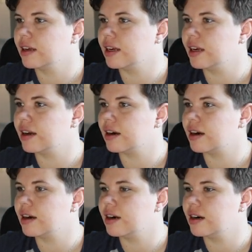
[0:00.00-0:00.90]
here
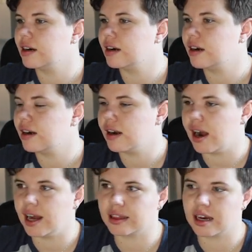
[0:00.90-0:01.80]

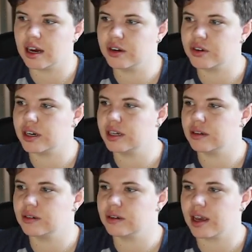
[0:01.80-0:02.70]
at the 100.
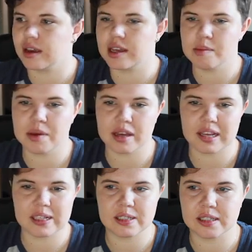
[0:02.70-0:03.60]
Okay, keeping it
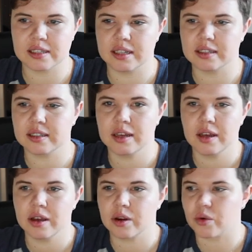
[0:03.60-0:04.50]
consistent.
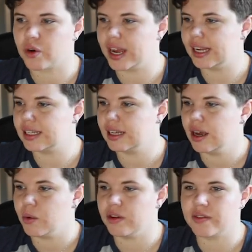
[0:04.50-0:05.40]
Great.
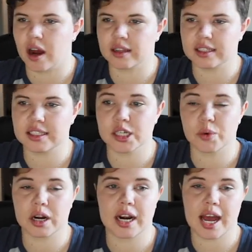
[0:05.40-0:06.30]
We've got this here.
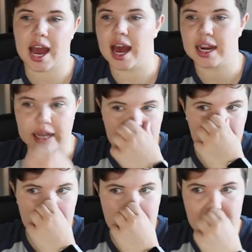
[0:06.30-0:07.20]
We're going to add
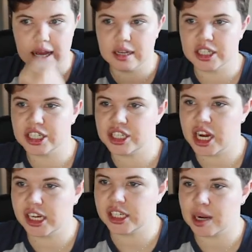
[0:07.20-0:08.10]
in, just
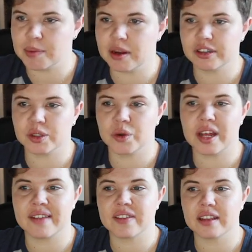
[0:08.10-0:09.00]
change it up here so that
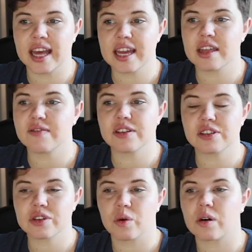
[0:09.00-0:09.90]
if the length of the
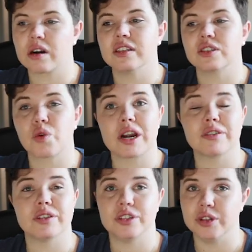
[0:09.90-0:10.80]
score is greater
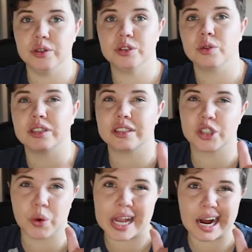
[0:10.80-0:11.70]
than 2, so it's
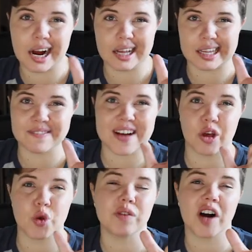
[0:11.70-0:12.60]
showing up like a
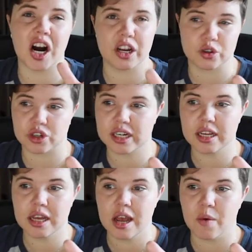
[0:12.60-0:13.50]
value of 100,
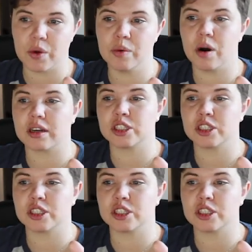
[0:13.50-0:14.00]
we want to